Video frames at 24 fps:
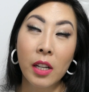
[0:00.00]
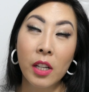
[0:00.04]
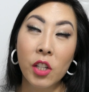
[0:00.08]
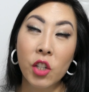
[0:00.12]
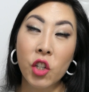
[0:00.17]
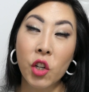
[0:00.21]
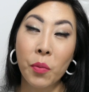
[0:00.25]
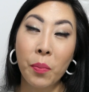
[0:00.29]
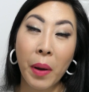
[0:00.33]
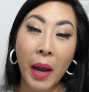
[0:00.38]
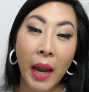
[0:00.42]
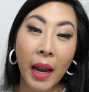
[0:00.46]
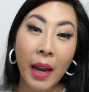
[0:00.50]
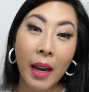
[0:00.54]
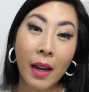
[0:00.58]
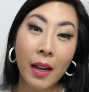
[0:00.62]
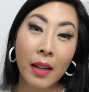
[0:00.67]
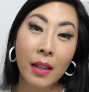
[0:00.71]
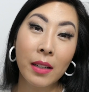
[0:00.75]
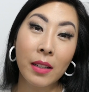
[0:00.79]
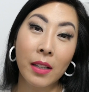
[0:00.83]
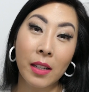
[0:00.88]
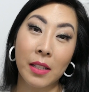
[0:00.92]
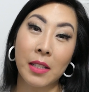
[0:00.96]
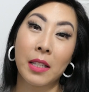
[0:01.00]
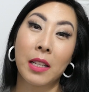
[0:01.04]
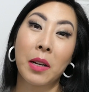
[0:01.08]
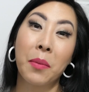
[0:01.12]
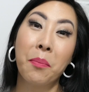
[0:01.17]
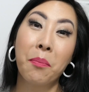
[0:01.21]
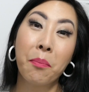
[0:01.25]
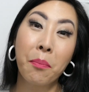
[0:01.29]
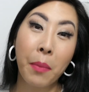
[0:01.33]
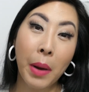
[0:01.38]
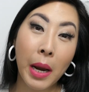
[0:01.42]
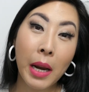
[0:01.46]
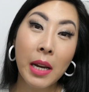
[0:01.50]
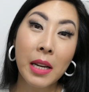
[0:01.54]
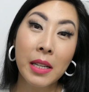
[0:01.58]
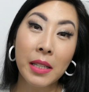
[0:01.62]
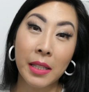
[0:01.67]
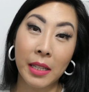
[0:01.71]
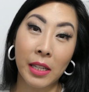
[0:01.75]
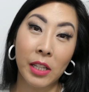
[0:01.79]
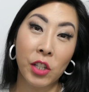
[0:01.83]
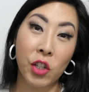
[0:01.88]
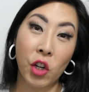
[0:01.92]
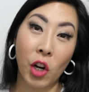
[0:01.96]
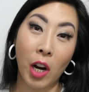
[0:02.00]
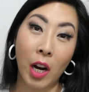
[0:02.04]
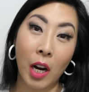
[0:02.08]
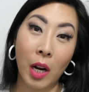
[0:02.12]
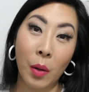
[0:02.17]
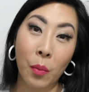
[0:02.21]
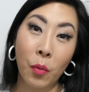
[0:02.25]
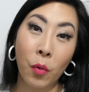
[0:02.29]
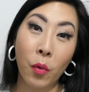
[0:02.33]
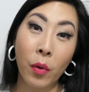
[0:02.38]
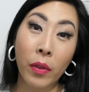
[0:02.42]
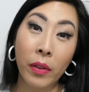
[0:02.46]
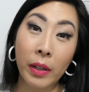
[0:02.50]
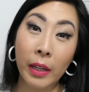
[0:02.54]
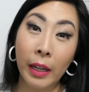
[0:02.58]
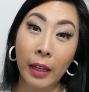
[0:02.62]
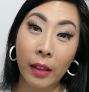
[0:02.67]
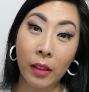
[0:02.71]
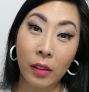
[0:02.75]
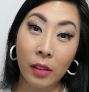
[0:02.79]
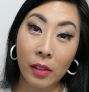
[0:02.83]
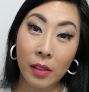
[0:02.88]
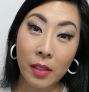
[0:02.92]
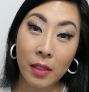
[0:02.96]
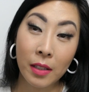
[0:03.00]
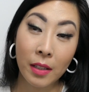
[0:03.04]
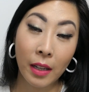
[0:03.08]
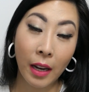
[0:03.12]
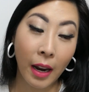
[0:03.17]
Japan does an amazing job with nails,